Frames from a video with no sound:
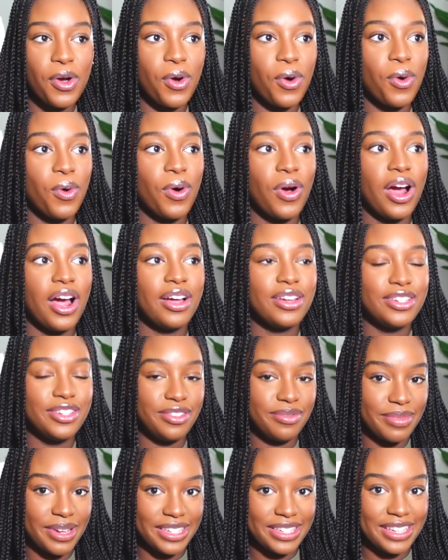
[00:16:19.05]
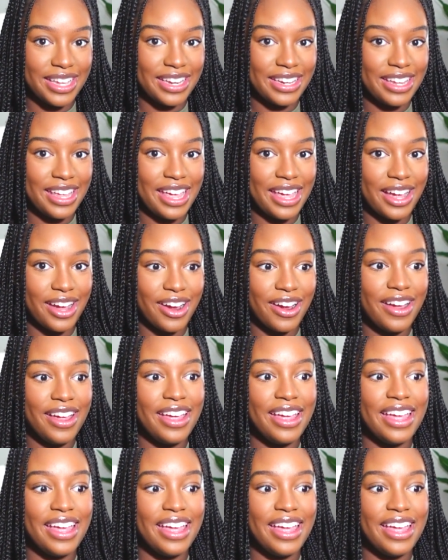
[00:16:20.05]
or I'll do my skincare